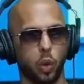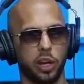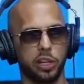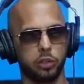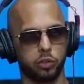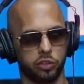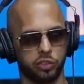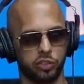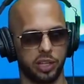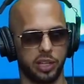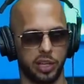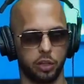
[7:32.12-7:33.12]
are
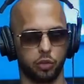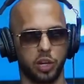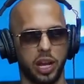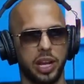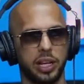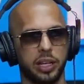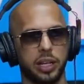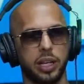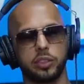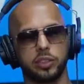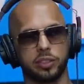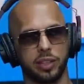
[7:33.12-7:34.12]
interested in creating
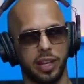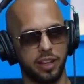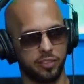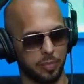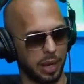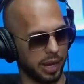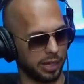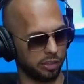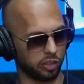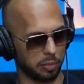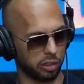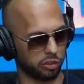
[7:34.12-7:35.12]
slave
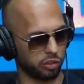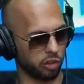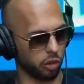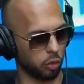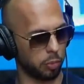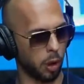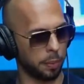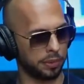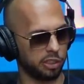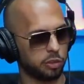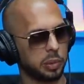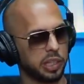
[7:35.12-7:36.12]
minds amongst the general
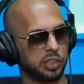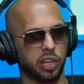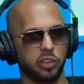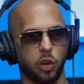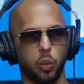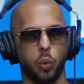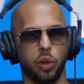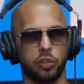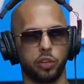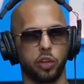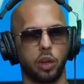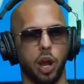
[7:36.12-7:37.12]
populace because they don't want
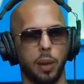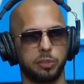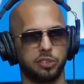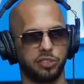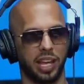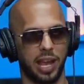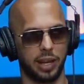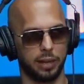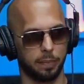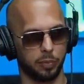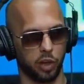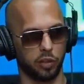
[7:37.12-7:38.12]
to
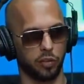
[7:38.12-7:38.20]
upset their